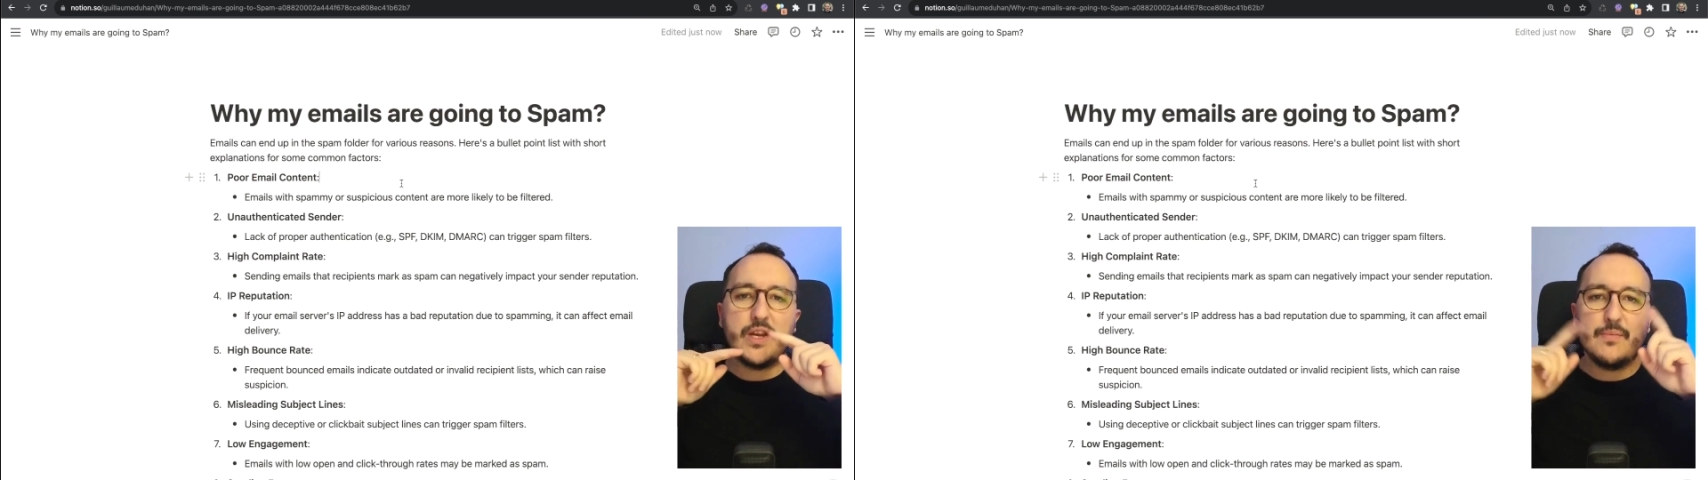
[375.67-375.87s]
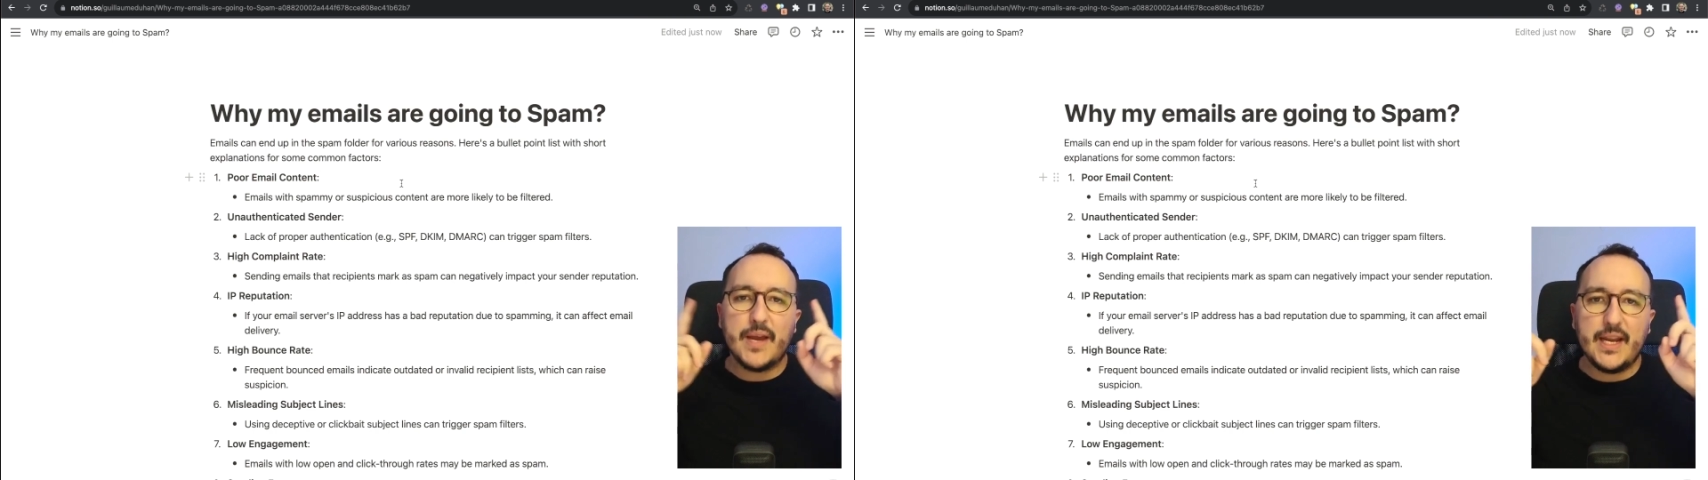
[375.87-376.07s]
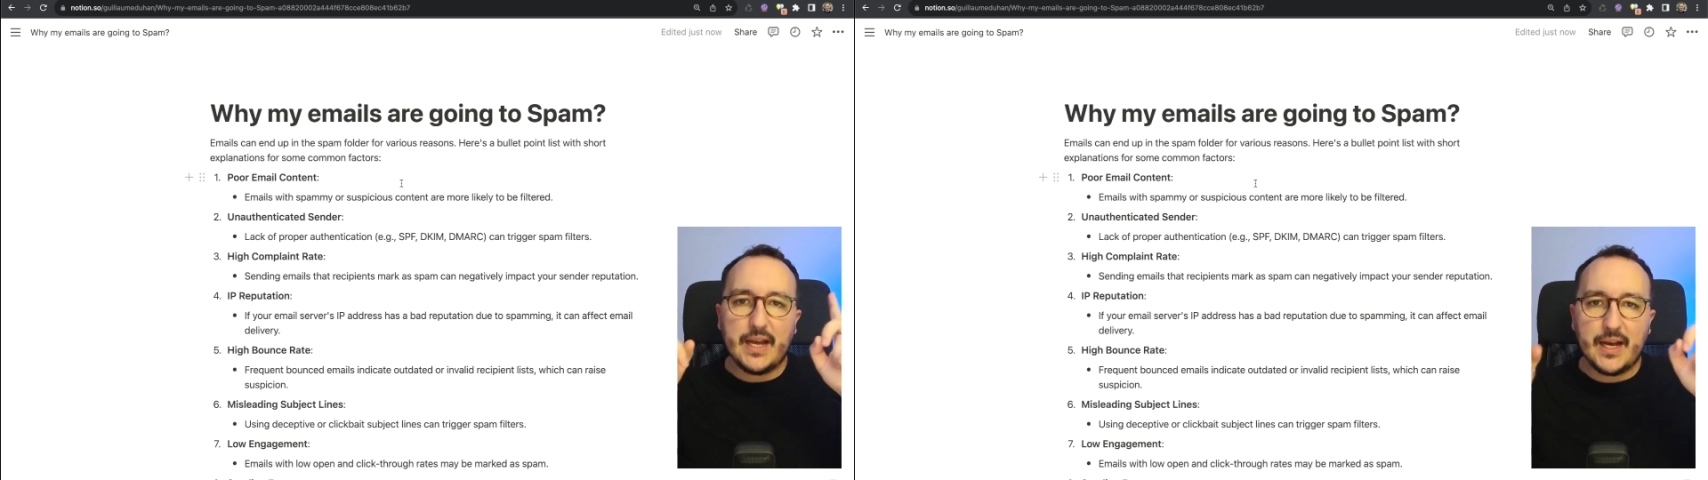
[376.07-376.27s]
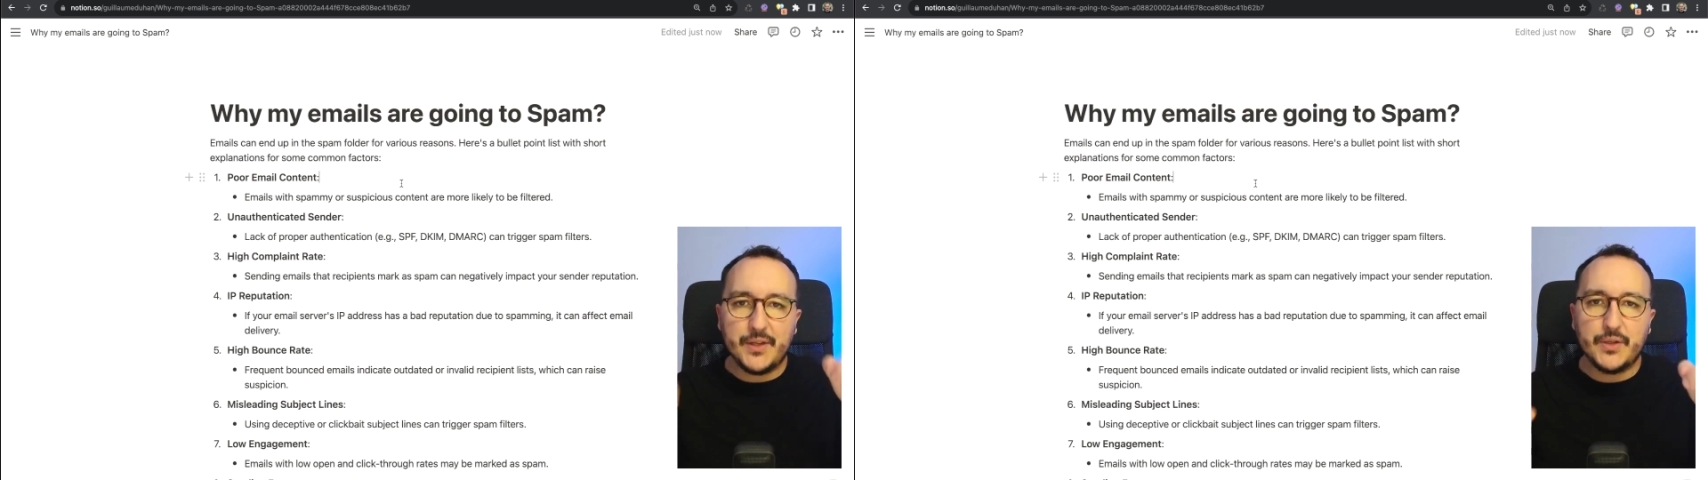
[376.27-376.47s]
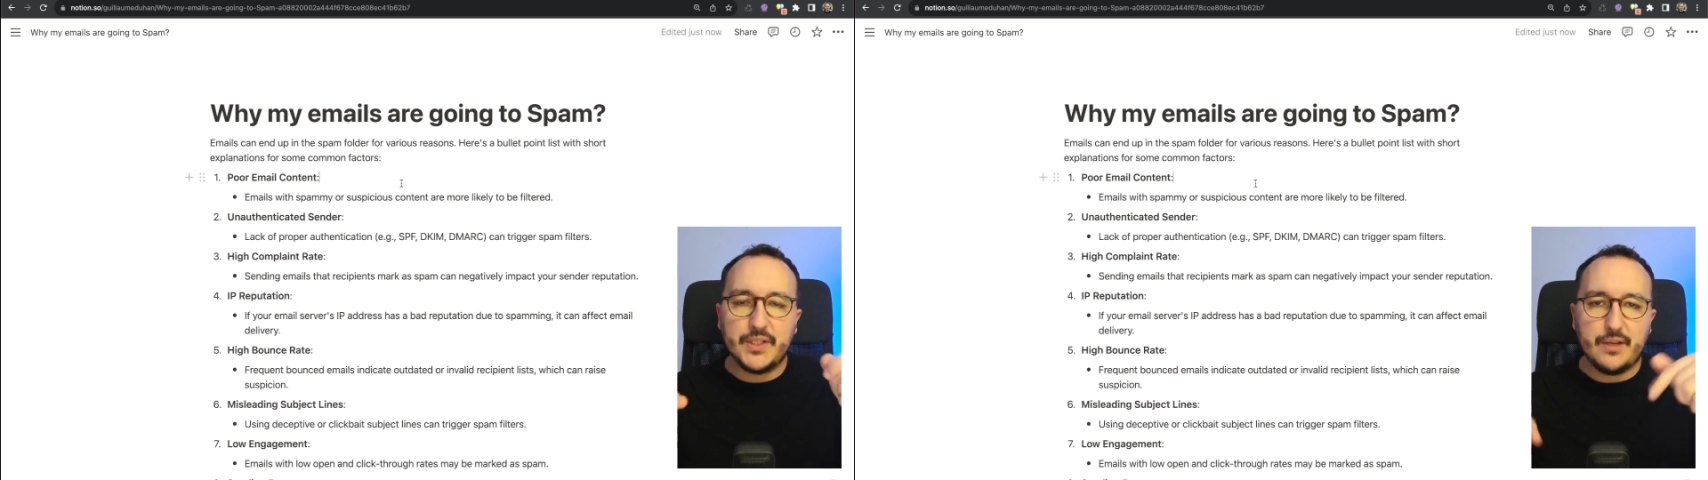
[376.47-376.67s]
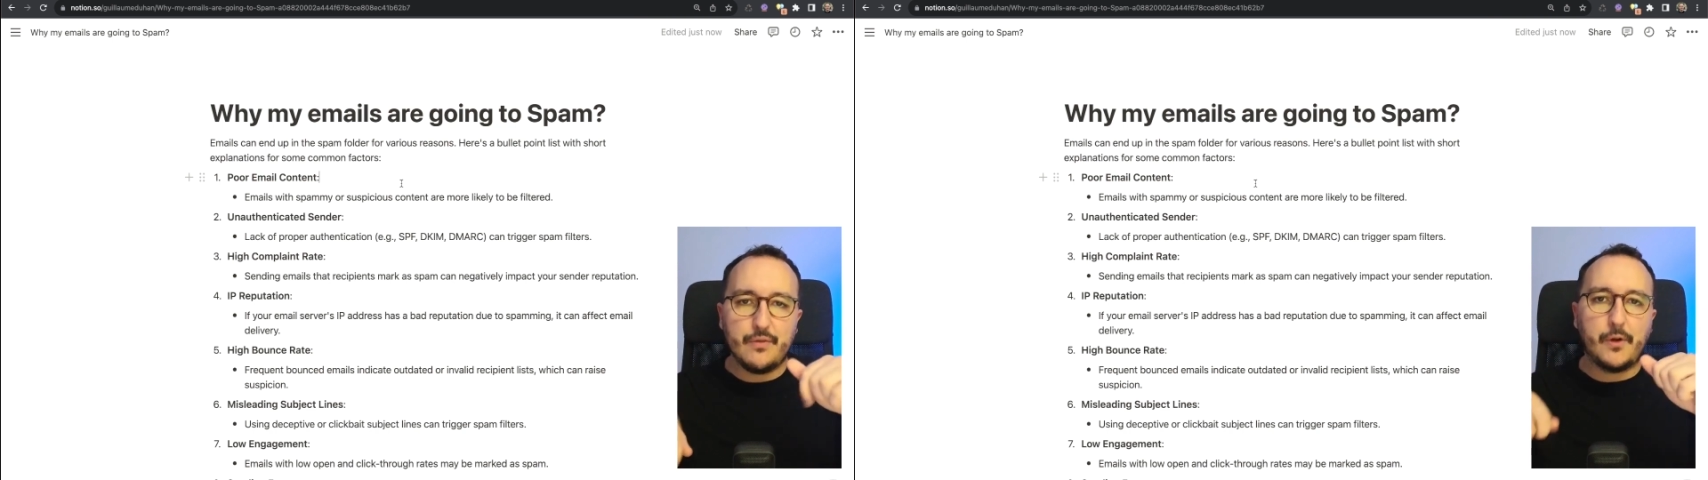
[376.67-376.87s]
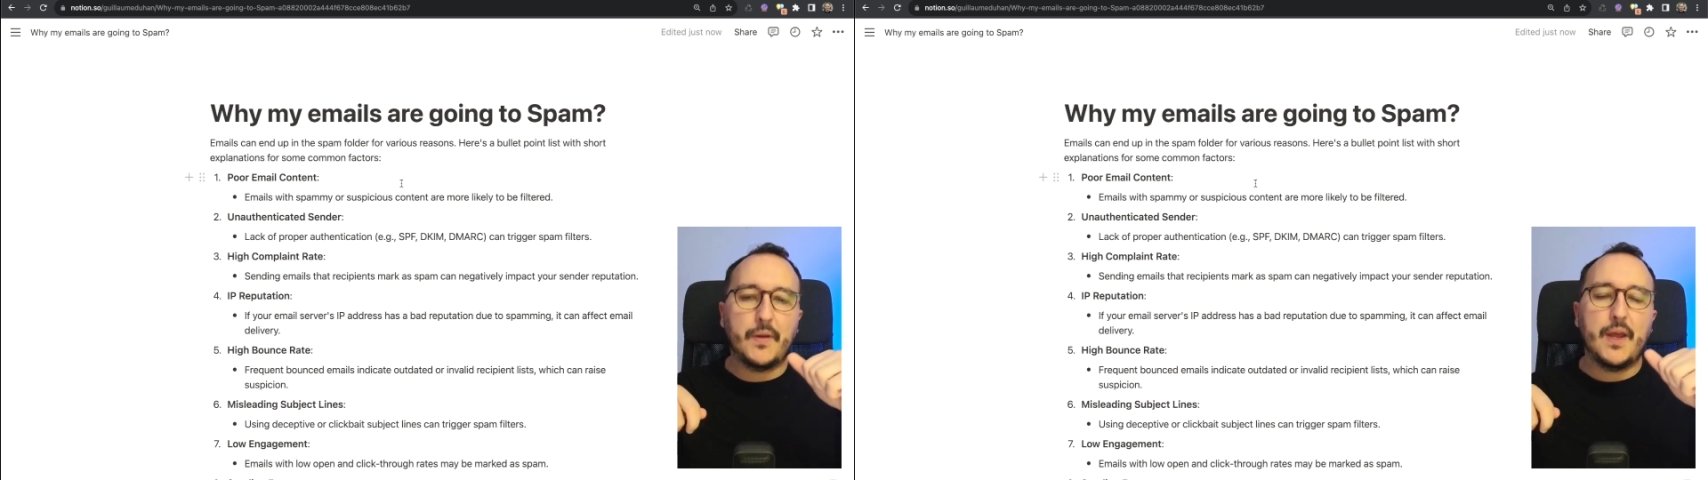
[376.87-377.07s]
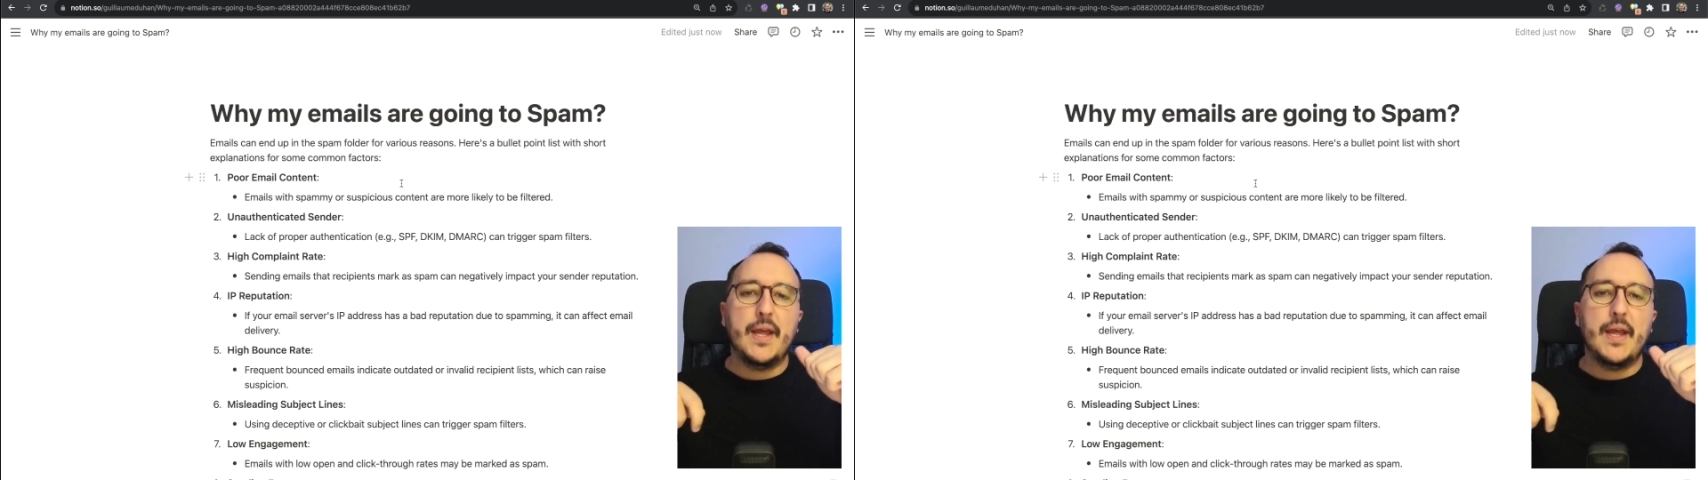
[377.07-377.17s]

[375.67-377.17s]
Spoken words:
email are not delivered.